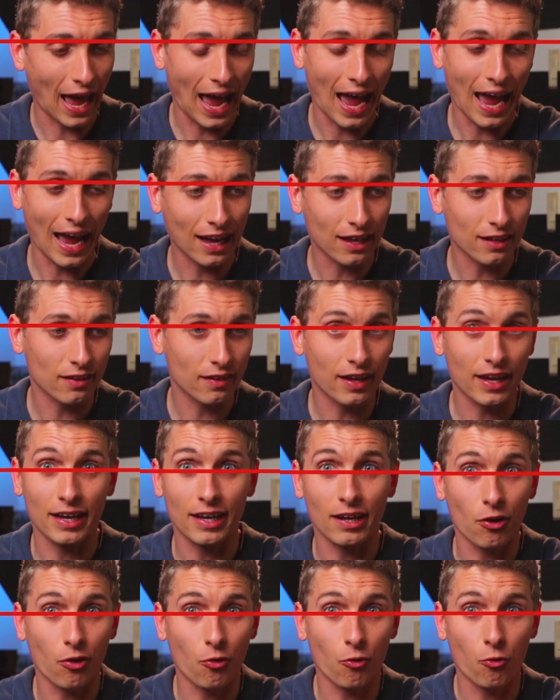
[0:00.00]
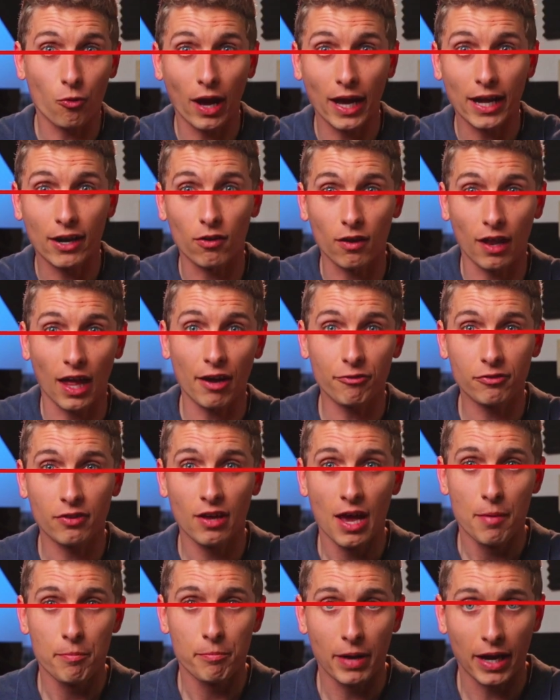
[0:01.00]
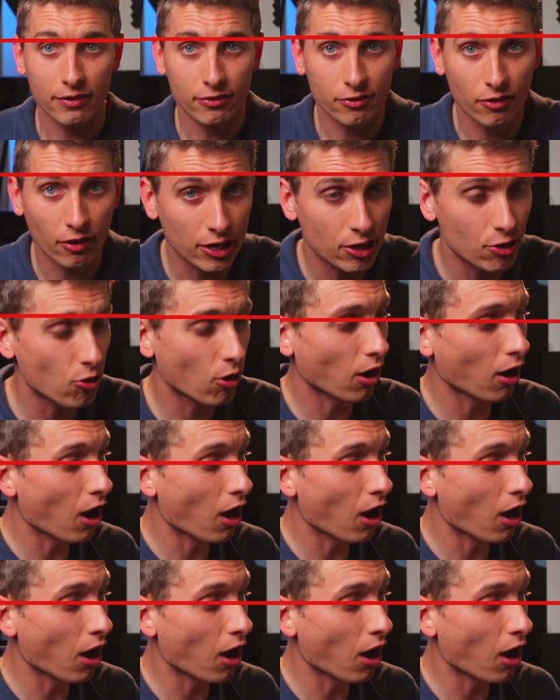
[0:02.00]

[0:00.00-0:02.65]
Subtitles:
angling right or left, make sure you are